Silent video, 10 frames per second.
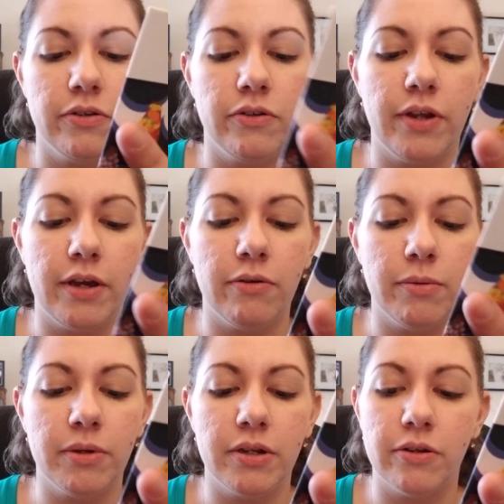Now
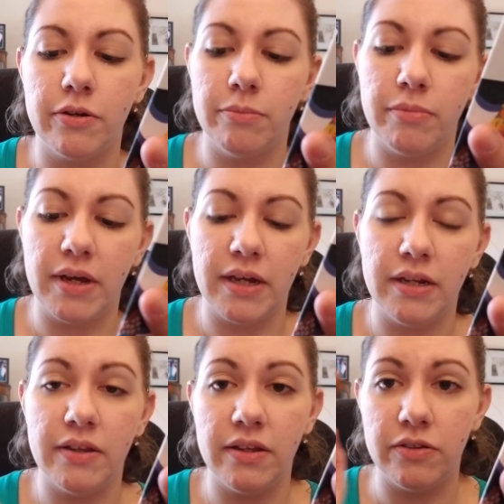I'm going to combine
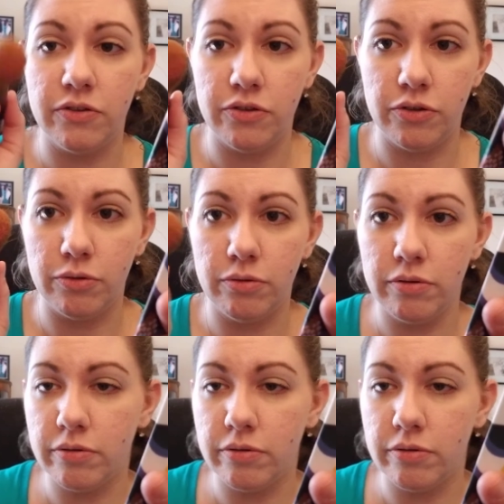these two.